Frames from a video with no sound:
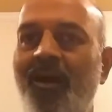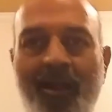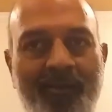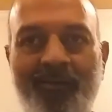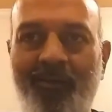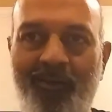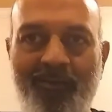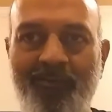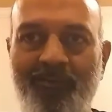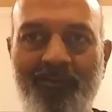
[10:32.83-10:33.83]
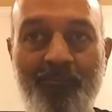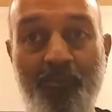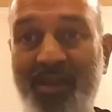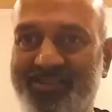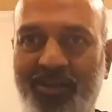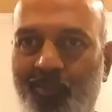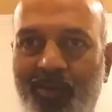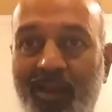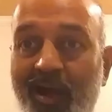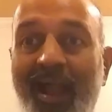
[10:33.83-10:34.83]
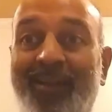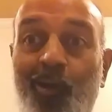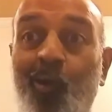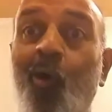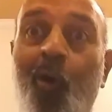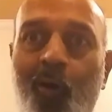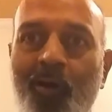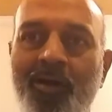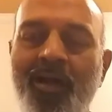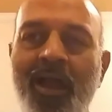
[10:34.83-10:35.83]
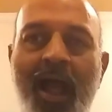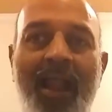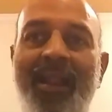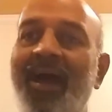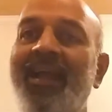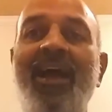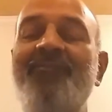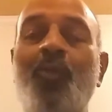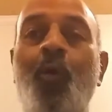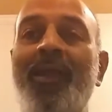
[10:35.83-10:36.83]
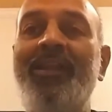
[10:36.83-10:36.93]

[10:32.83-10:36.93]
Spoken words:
under measurable at low. And I have no